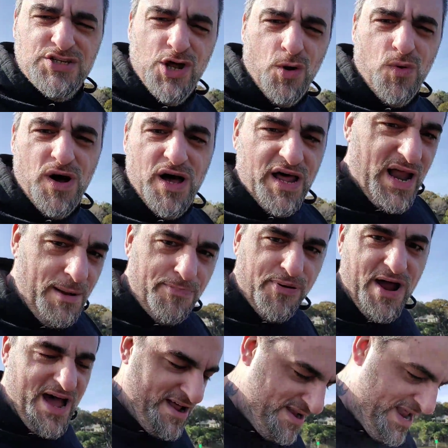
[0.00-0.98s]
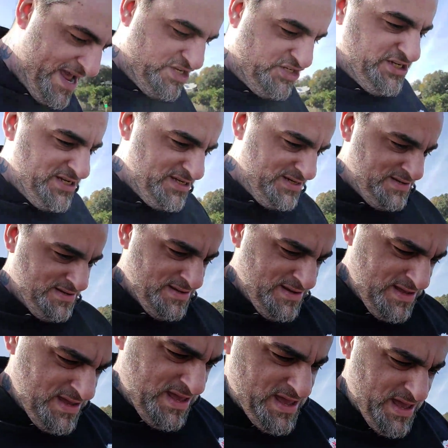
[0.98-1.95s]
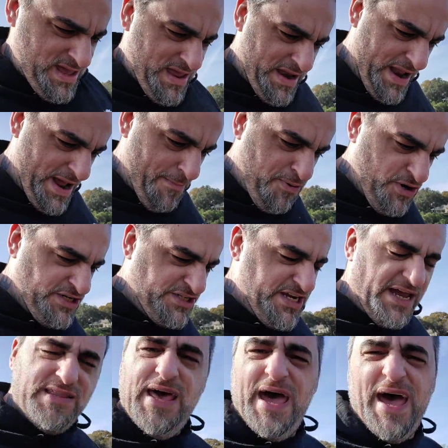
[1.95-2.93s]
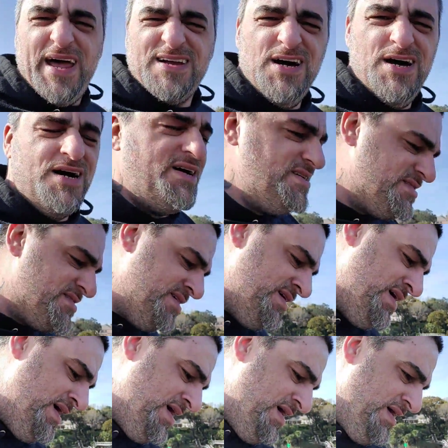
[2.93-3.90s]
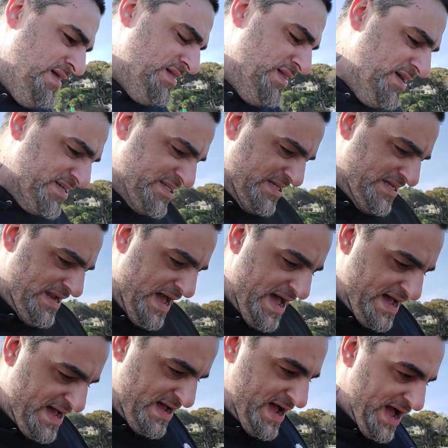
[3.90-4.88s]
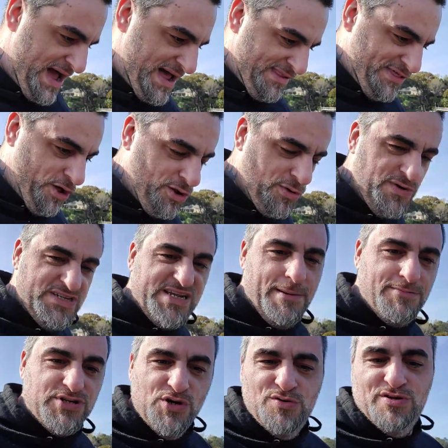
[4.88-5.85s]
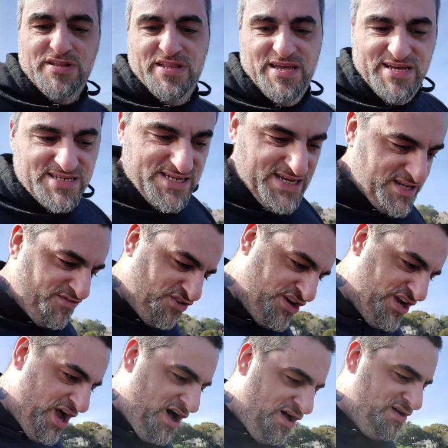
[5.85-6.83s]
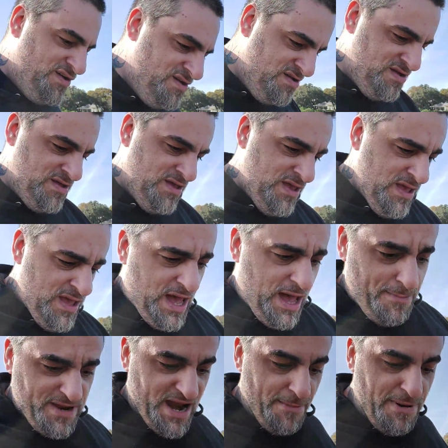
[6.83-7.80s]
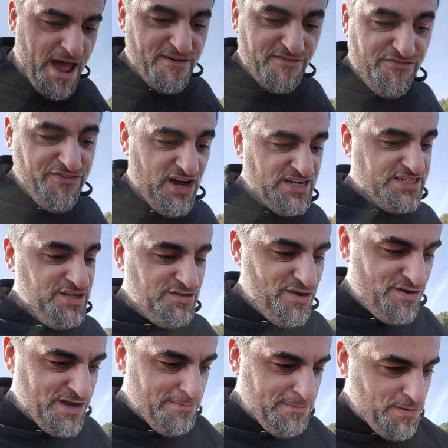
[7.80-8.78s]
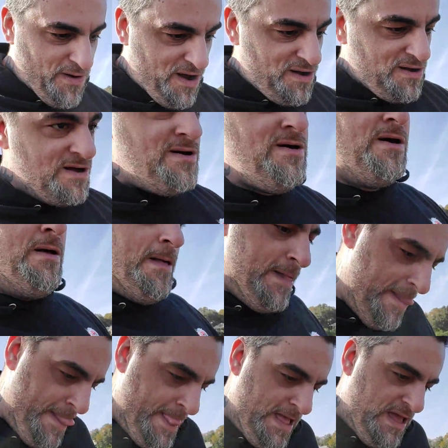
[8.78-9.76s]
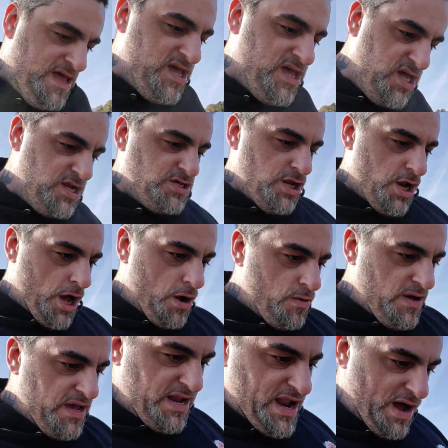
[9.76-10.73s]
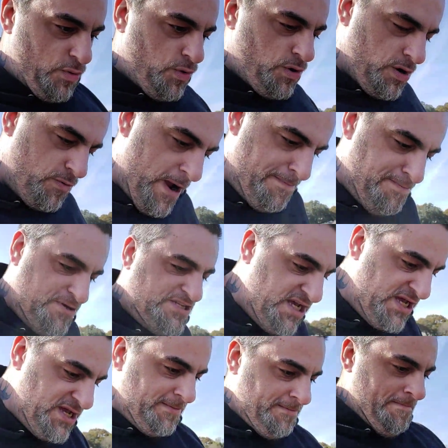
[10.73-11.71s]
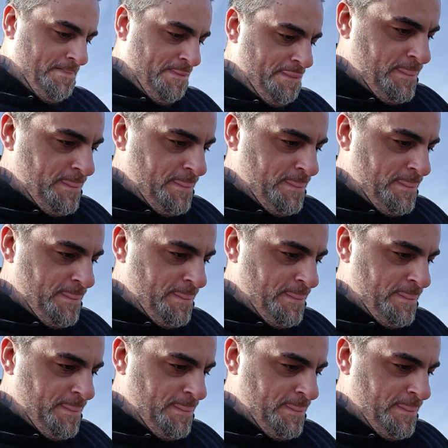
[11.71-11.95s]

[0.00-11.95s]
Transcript: You know what? I'm proud of that shit, and I appreciate that. Because listen, I, I the only reason I'm doing this is for y'all. I mean, I'm having fun too. Don't get me wrong. And you know, and I want to represent.